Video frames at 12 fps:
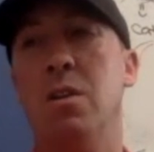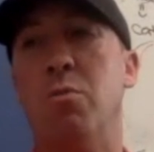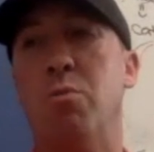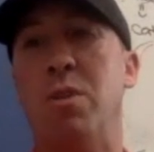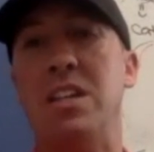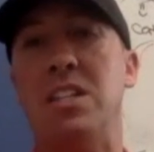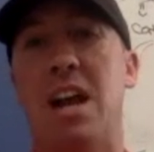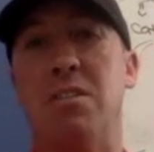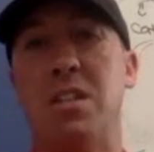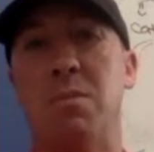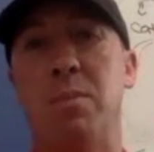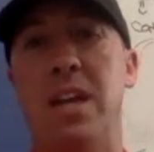reach out
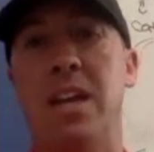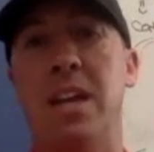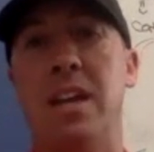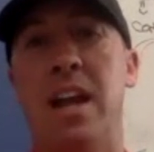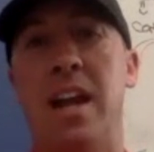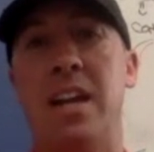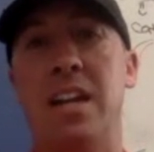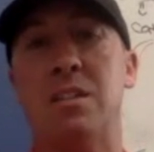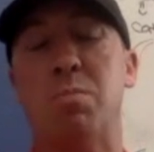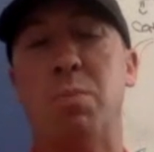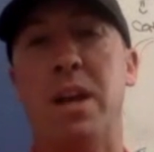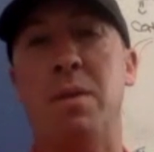to me, and I can
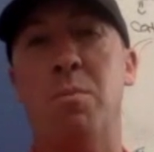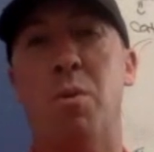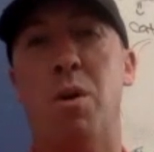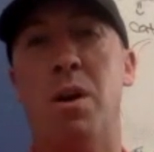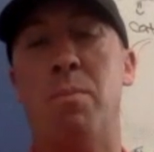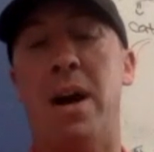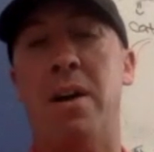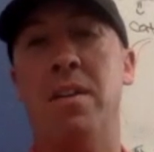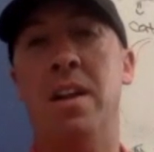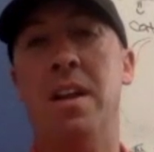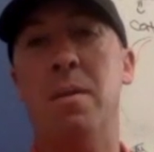explain more about